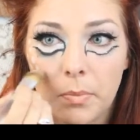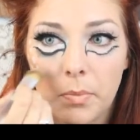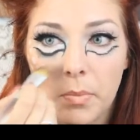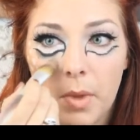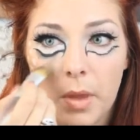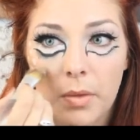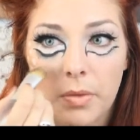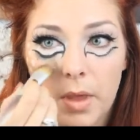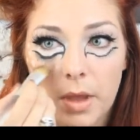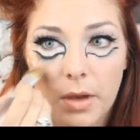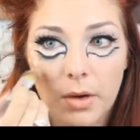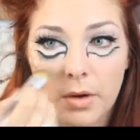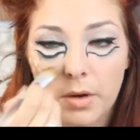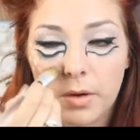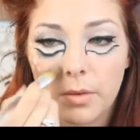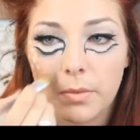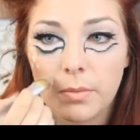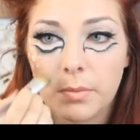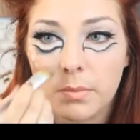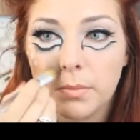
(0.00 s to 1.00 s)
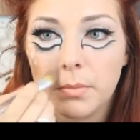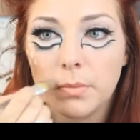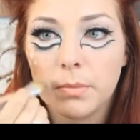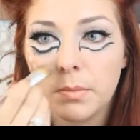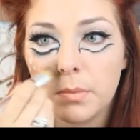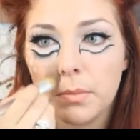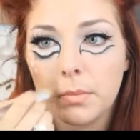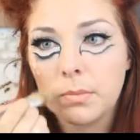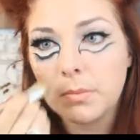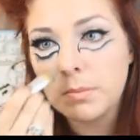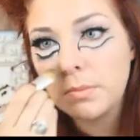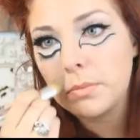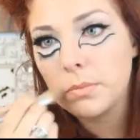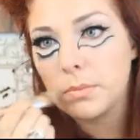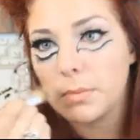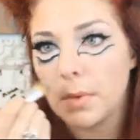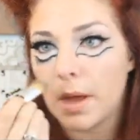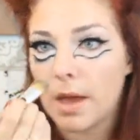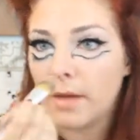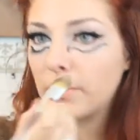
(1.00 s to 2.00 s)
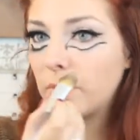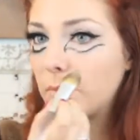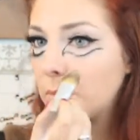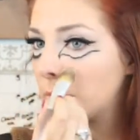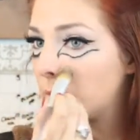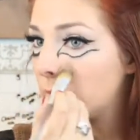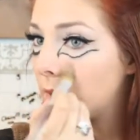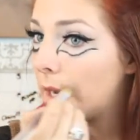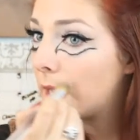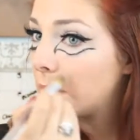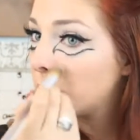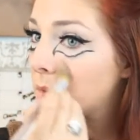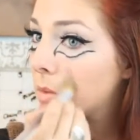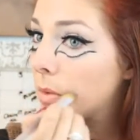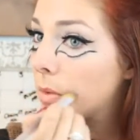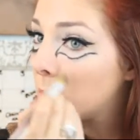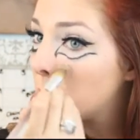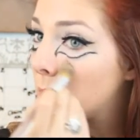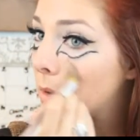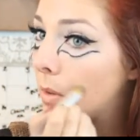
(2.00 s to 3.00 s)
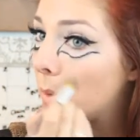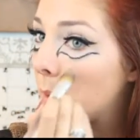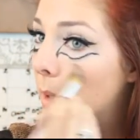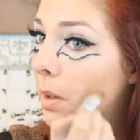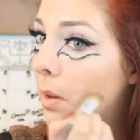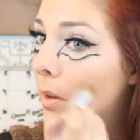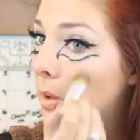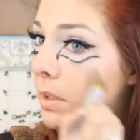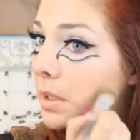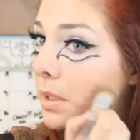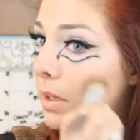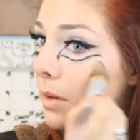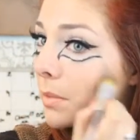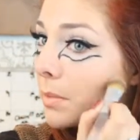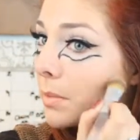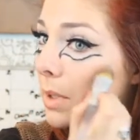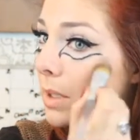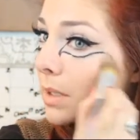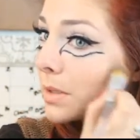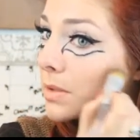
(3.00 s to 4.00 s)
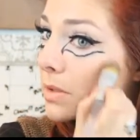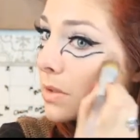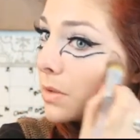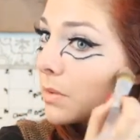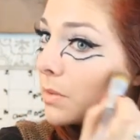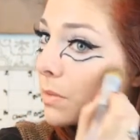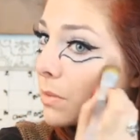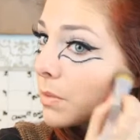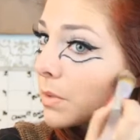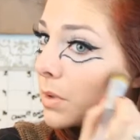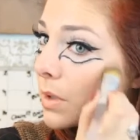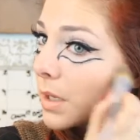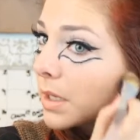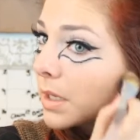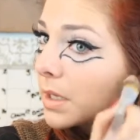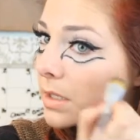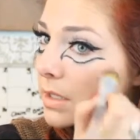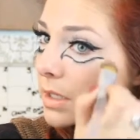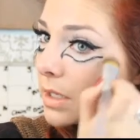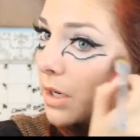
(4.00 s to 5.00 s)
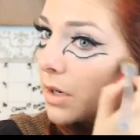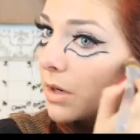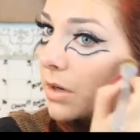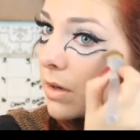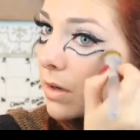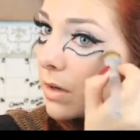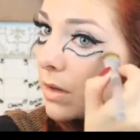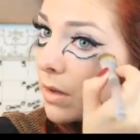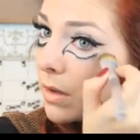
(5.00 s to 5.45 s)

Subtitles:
Not that you have a really natural look going on here because you look like a deer.